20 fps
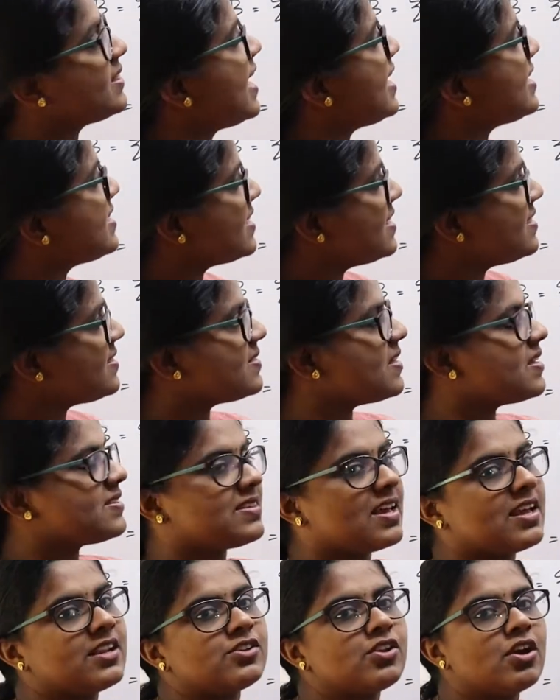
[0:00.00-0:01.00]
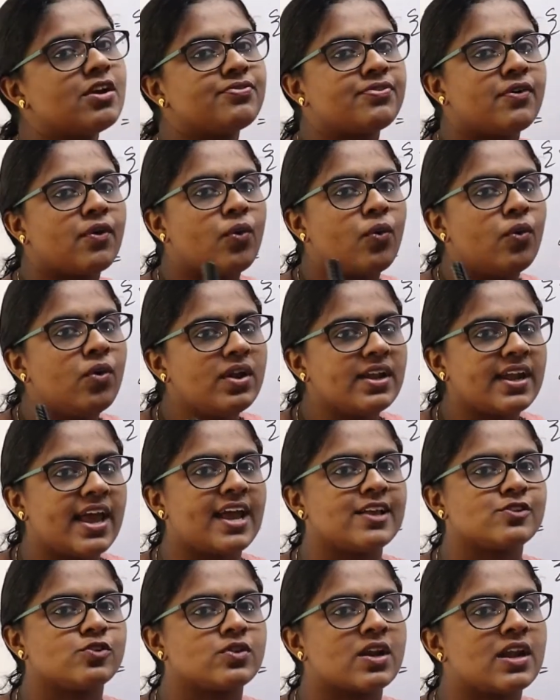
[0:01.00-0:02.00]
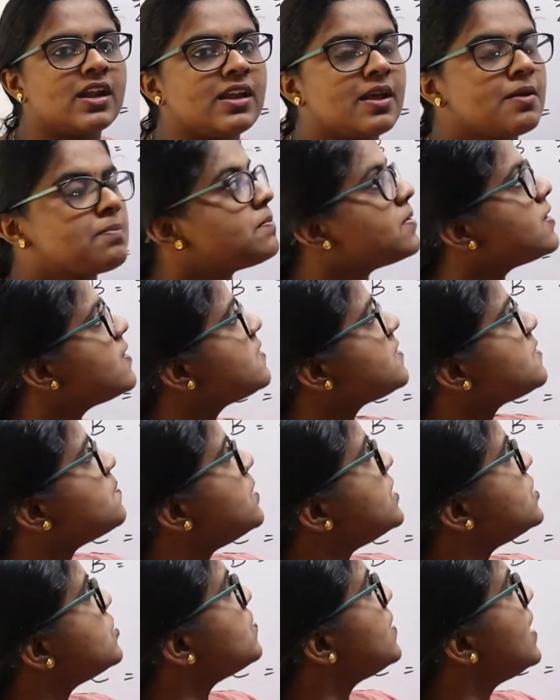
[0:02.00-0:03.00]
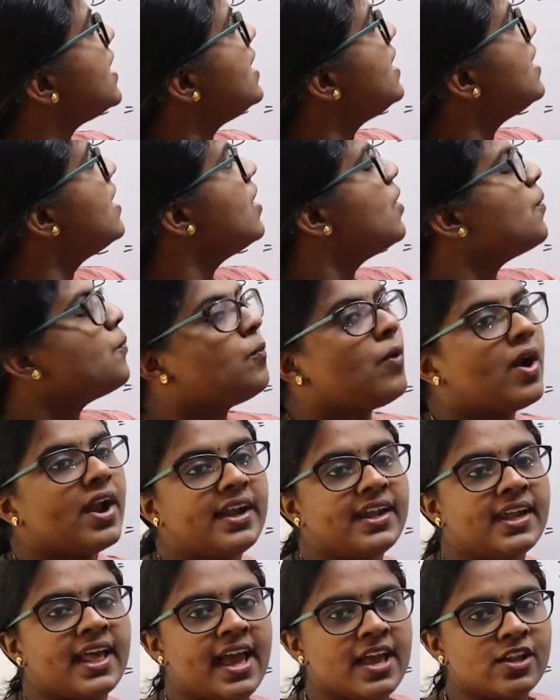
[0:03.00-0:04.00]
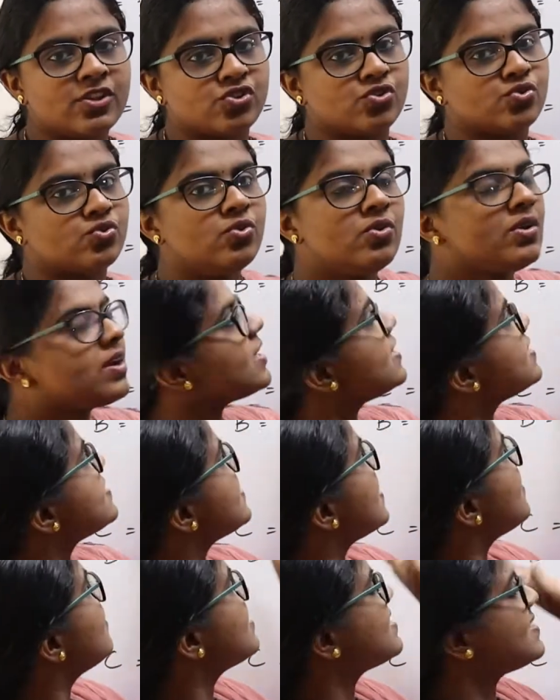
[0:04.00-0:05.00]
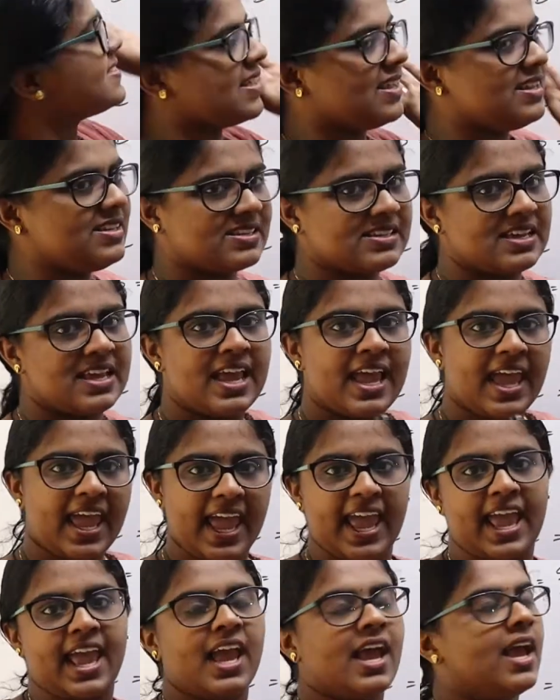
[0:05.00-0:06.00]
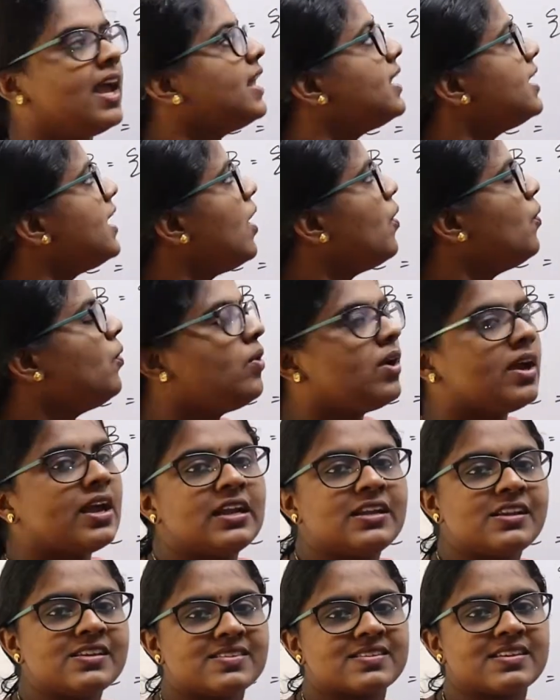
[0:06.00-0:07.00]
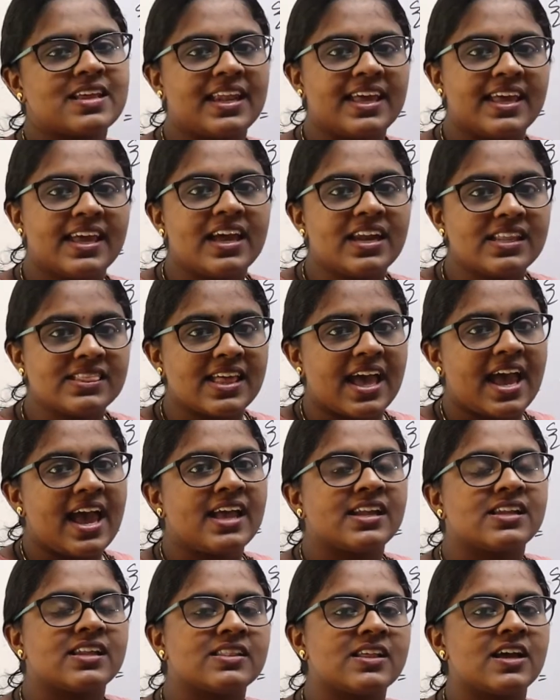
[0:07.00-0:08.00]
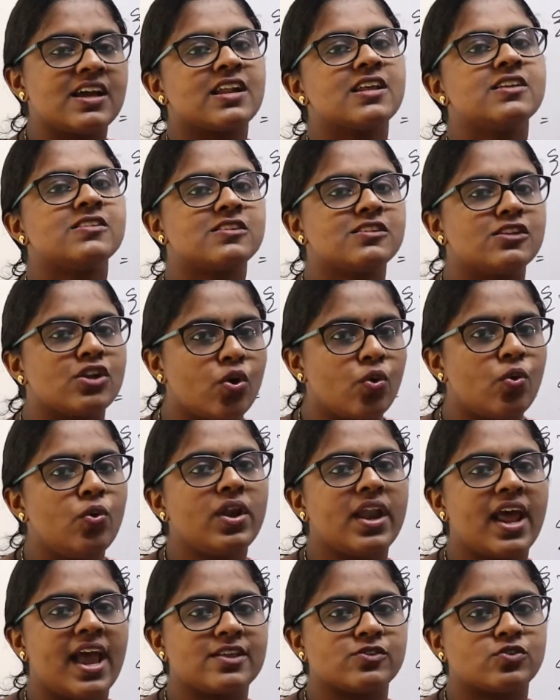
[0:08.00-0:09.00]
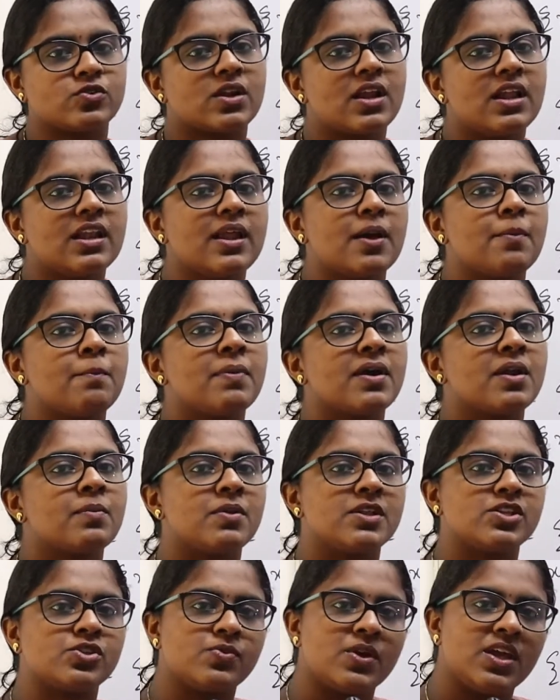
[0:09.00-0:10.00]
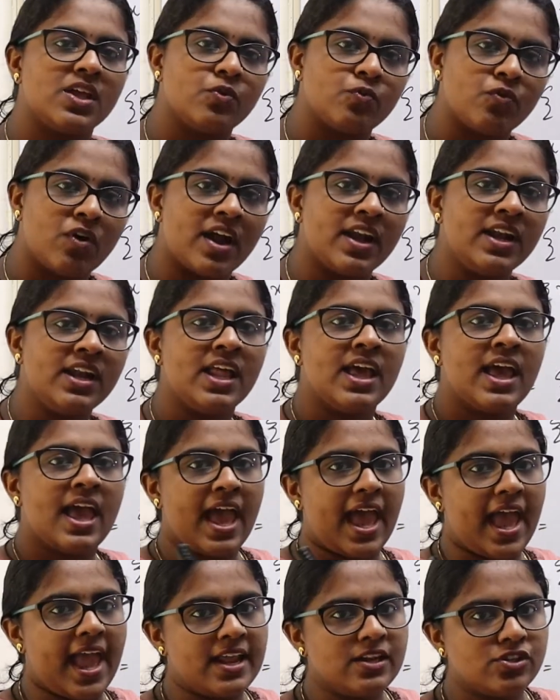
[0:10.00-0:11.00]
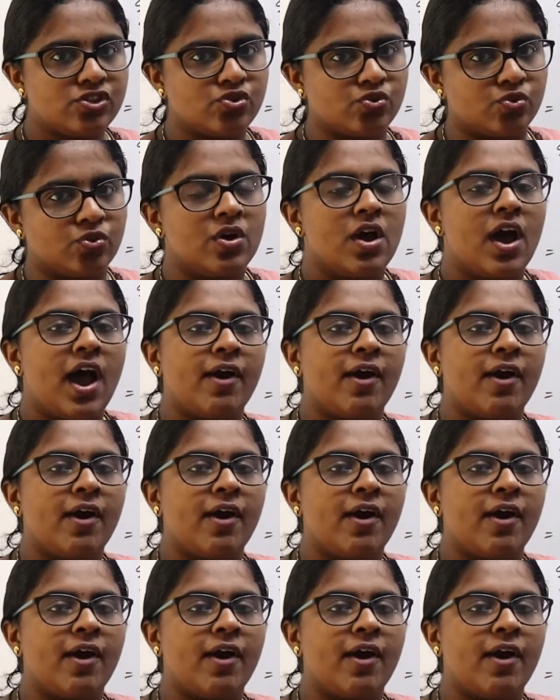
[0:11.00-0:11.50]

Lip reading: That is, the set of all natural numbers between 1 and 2 is our set A. Now, it is clear that there is no natural number between 1 and 2.